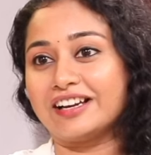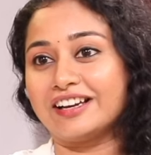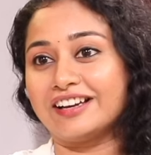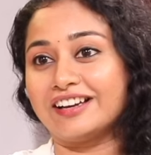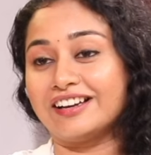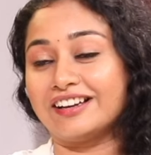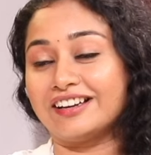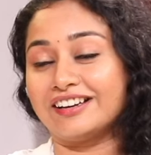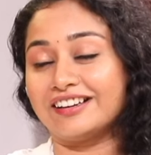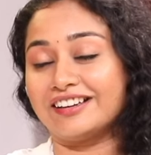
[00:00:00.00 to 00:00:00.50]

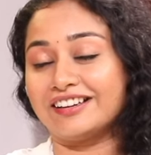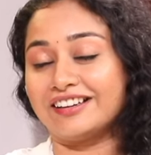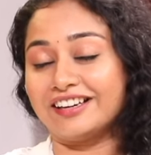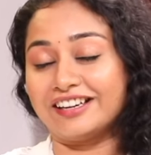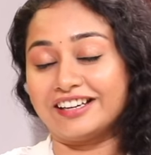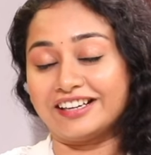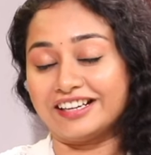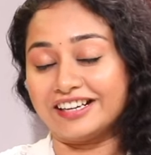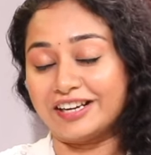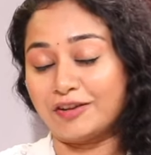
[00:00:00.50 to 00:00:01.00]

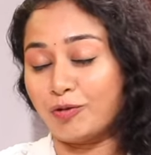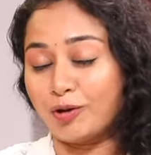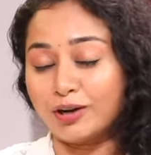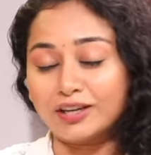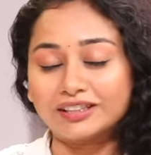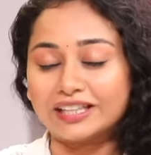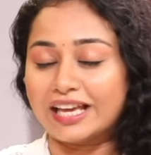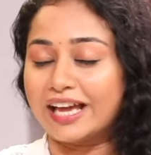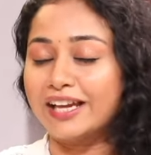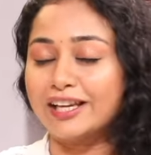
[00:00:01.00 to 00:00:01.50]
I want
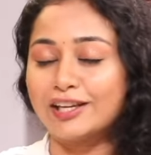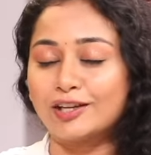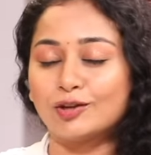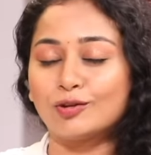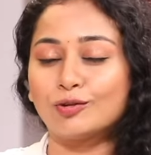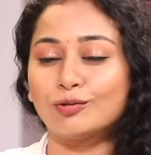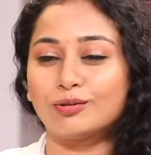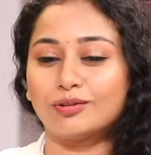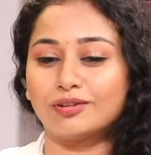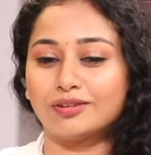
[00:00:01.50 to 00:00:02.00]
to thank
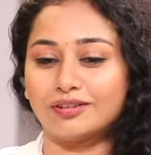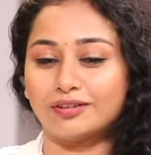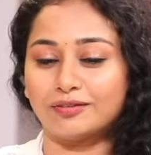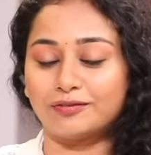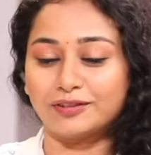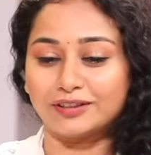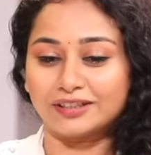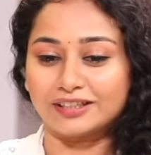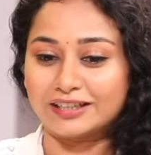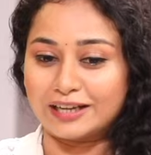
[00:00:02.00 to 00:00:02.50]
you
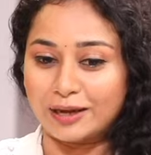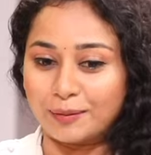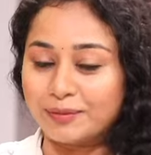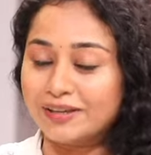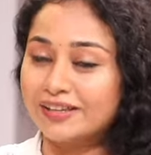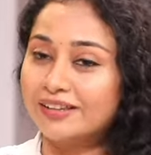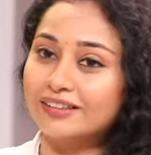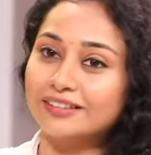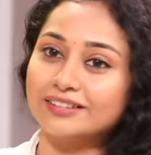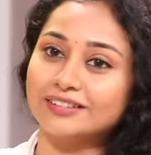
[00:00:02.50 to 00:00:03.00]
for
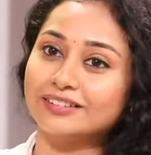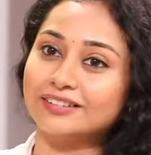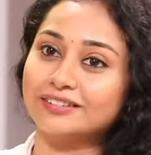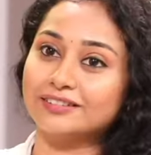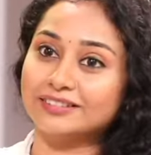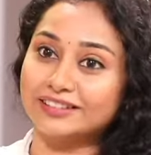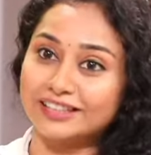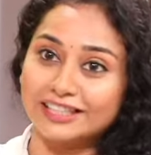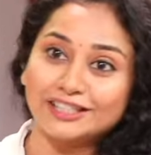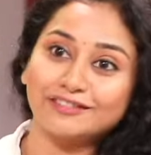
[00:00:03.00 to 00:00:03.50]
coming
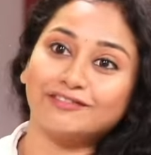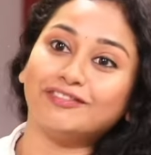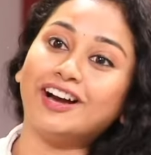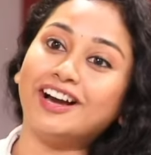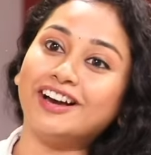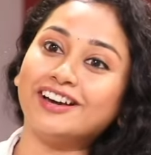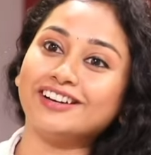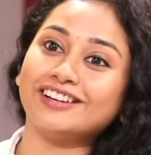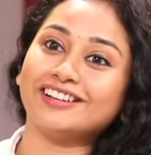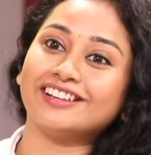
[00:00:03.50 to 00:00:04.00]
this
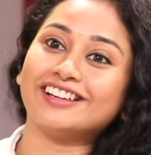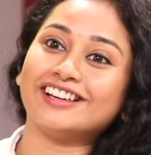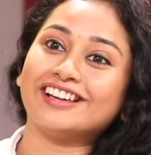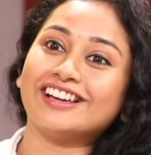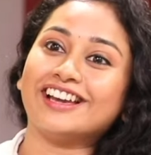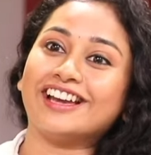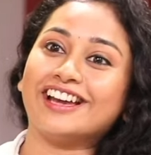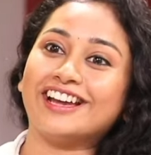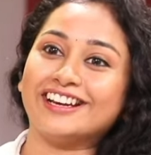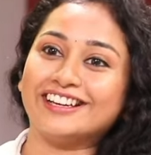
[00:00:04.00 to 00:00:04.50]
far
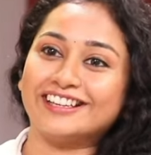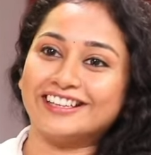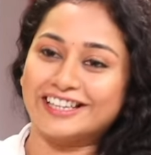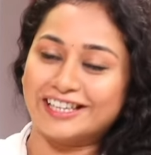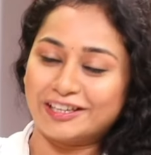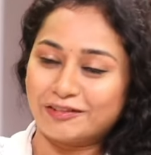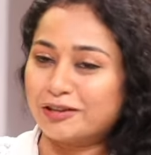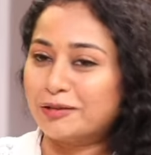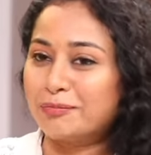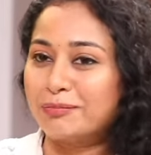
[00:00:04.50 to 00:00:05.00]
and
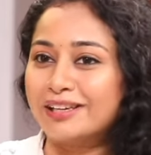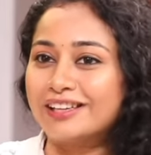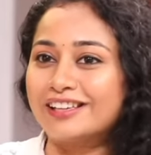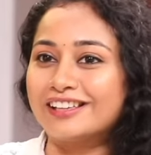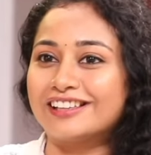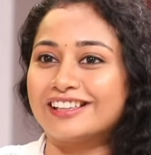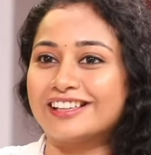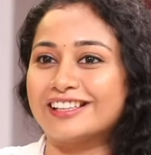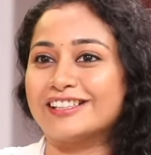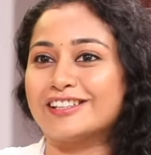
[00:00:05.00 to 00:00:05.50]
giving
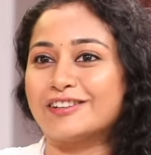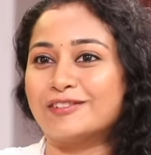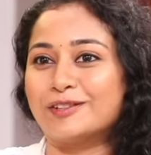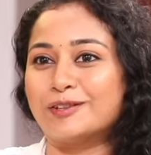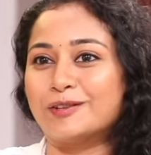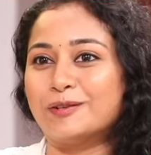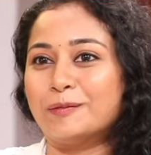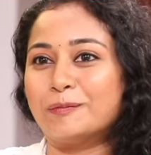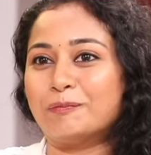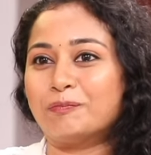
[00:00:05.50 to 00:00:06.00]
me
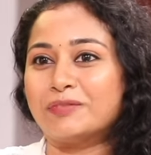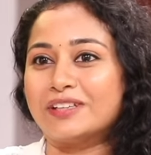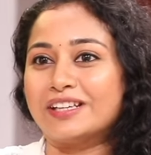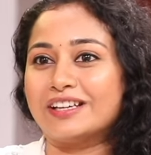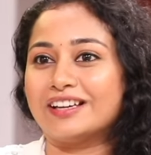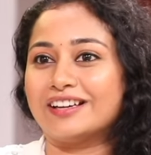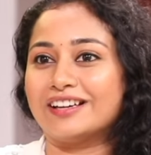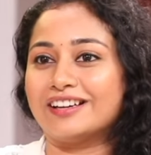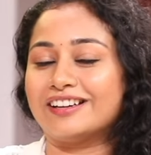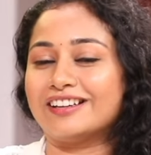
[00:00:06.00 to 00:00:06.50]
interview.
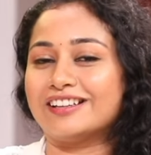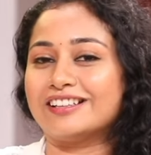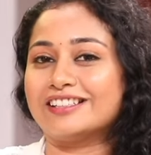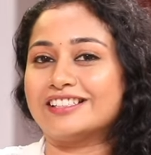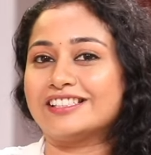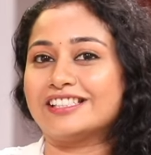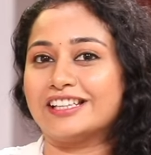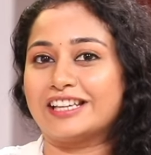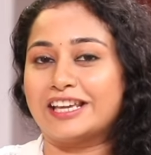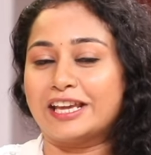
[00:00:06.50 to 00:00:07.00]
Yeah, thank you so
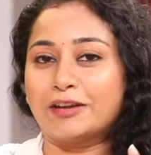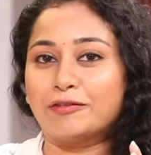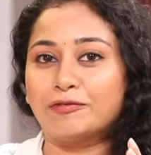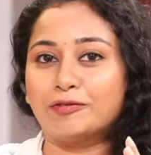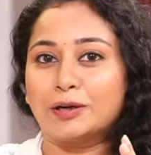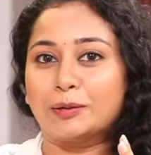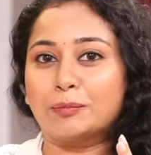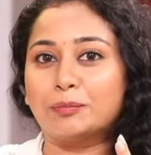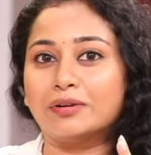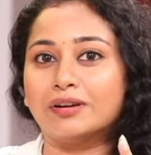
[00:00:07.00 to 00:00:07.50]
much. She came
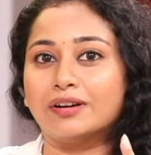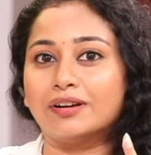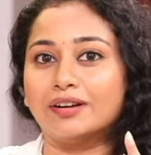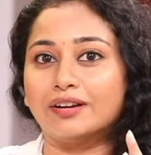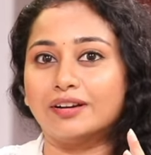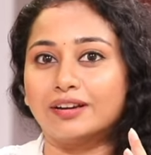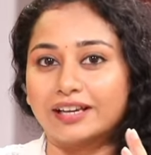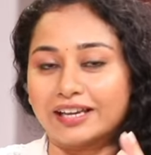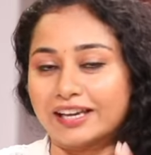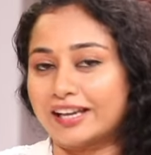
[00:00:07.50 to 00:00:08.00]
from
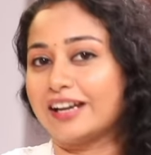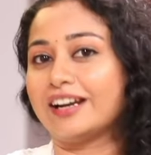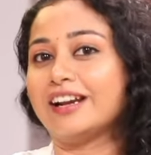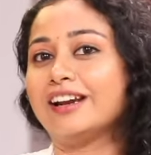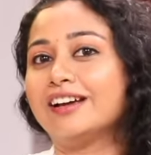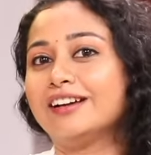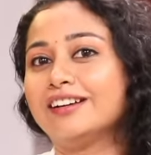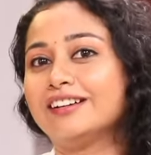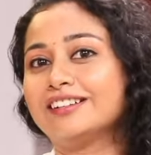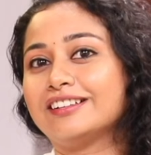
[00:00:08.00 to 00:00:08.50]

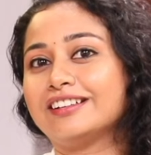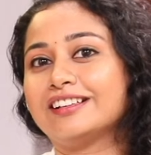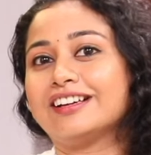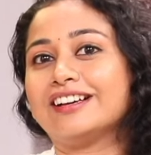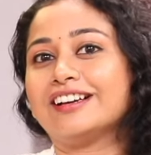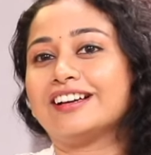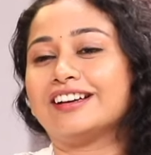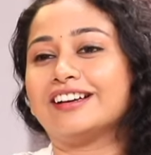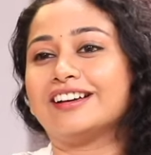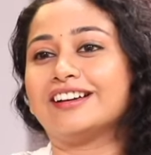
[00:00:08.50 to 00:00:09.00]
Kerala
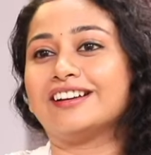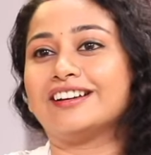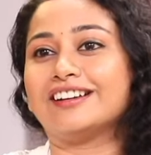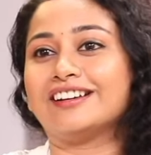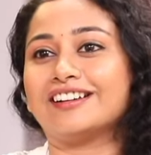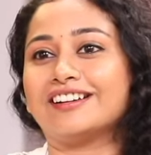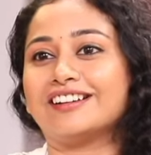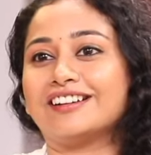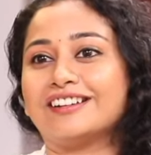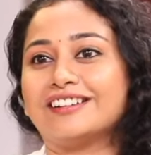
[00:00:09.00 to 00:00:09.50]

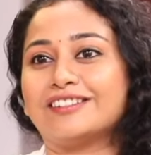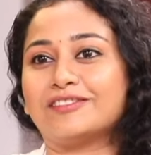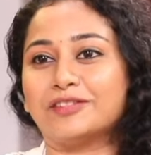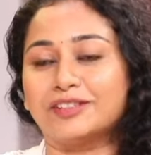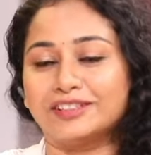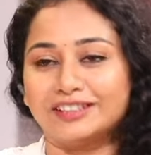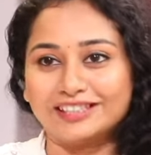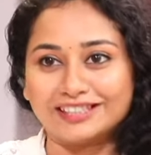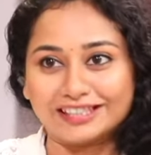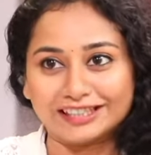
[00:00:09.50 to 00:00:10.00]

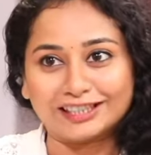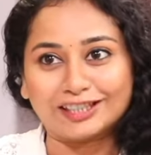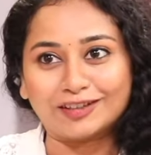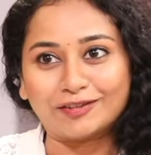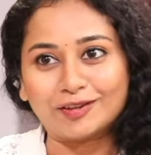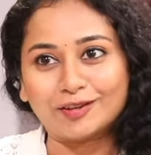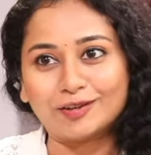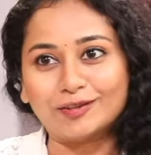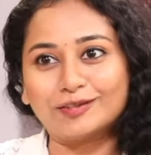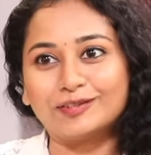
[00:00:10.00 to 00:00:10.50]
for this
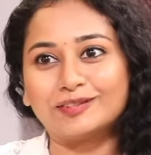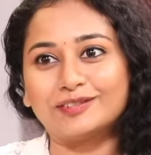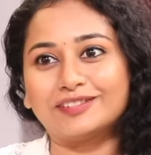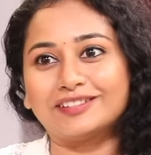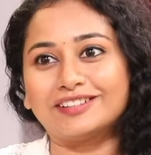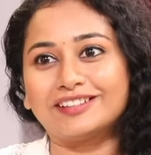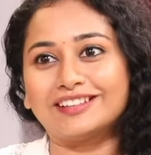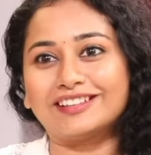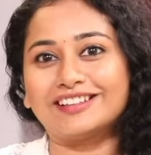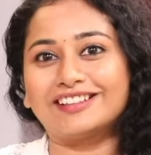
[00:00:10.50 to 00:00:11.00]
interview. Yes,